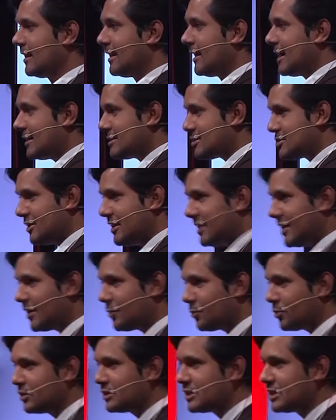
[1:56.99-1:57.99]
And today I
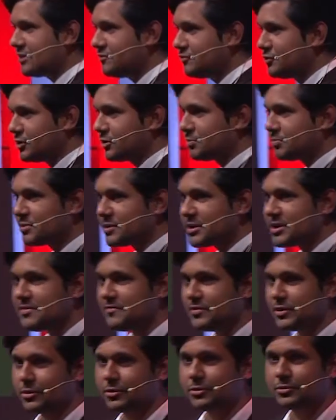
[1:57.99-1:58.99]
want to give you a
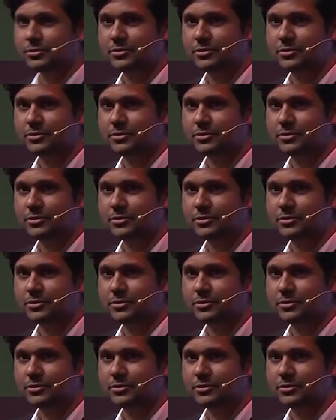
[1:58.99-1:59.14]
preview